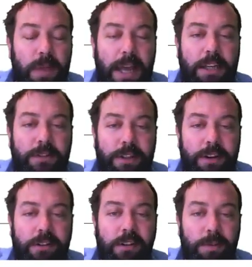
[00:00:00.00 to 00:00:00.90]
H for the
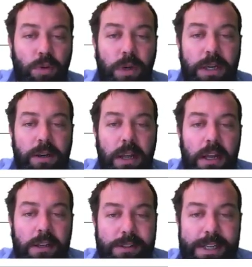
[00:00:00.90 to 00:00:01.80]
distance between,
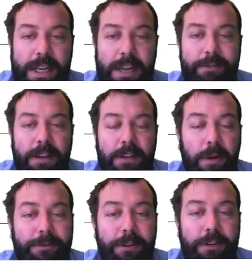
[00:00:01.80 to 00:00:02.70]
df is
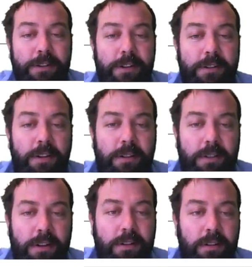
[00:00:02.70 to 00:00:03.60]
my first distance,
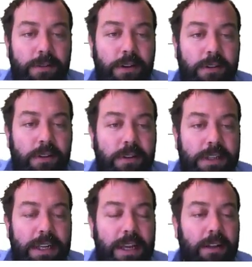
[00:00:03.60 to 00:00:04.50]
distance first,
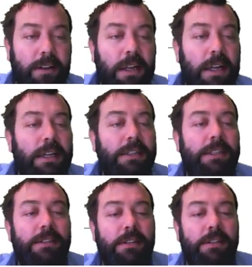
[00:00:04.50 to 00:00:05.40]
dl,
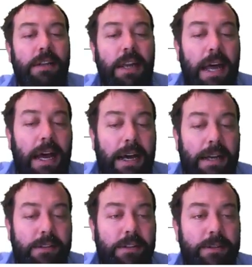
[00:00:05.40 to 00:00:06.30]
distance
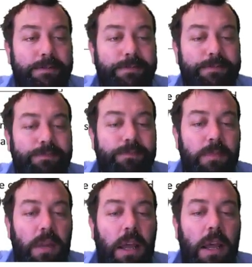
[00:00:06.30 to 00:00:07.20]
last.
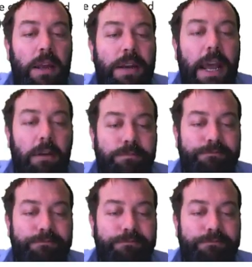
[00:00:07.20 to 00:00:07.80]
Now,